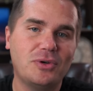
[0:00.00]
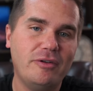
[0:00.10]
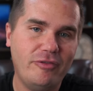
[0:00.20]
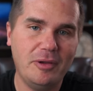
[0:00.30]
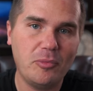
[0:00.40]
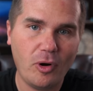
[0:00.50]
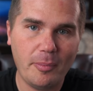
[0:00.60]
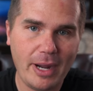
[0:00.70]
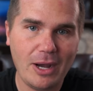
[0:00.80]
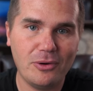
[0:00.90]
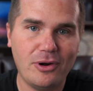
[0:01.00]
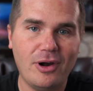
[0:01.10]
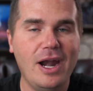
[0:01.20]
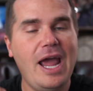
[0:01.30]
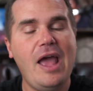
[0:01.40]
can fit more
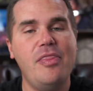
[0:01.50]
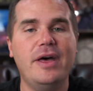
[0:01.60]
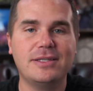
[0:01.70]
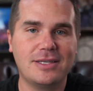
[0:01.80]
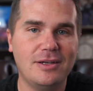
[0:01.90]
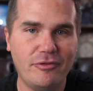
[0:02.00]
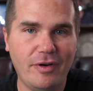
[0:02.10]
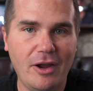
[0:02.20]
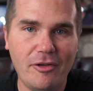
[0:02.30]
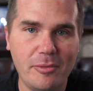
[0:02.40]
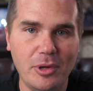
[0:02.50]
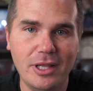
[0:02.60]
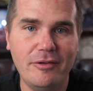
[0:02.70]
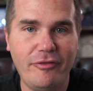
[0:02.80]
powder and thus can fire the bullet